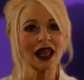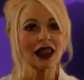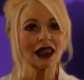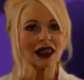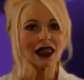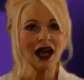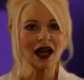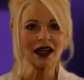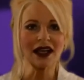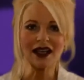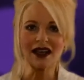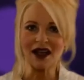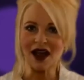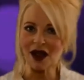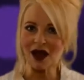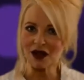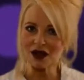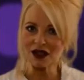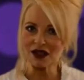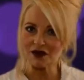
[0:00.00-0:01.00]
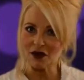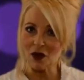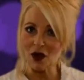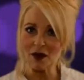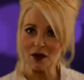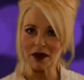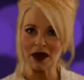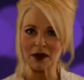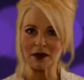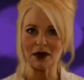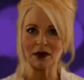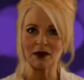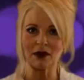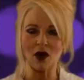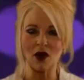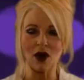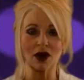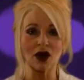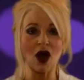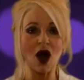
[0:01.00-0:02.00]
Lucky colors for people
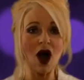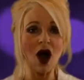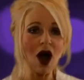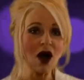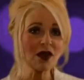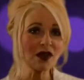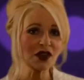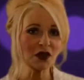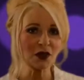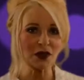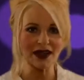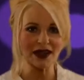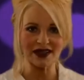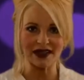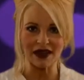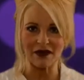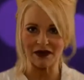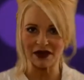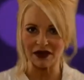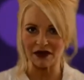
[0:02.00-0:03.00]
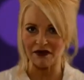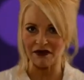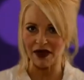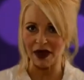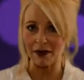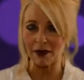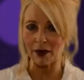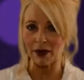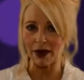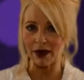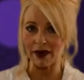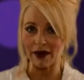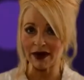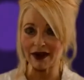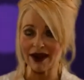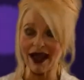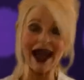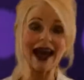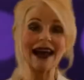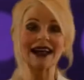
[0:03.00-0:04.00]
born on the 27th of February,
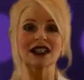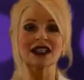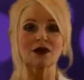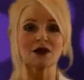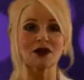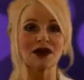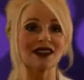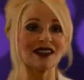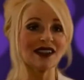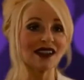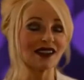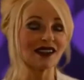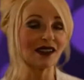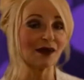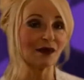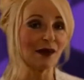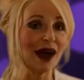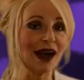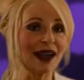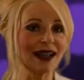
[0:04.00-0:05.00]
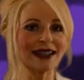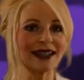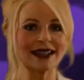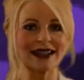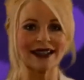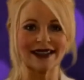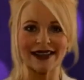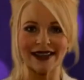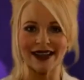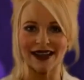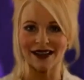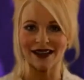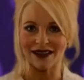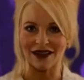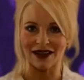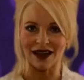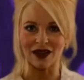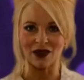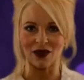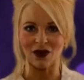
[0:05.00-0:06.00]
as predicted by
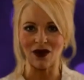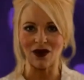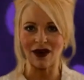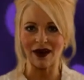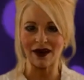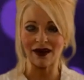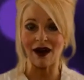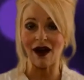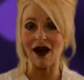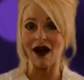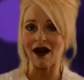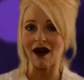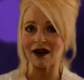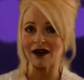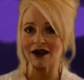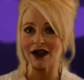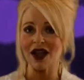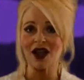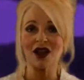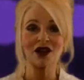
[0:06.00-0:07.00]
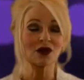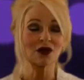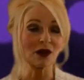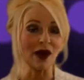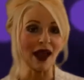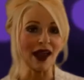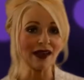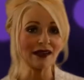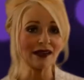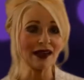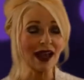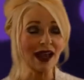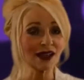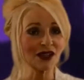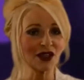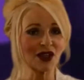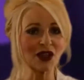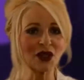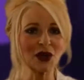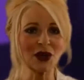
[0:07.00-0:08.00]
sunsigns.org, are red and
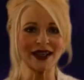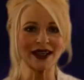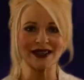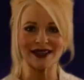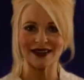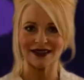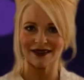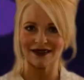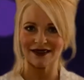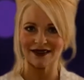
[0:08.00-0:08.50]
turquoise.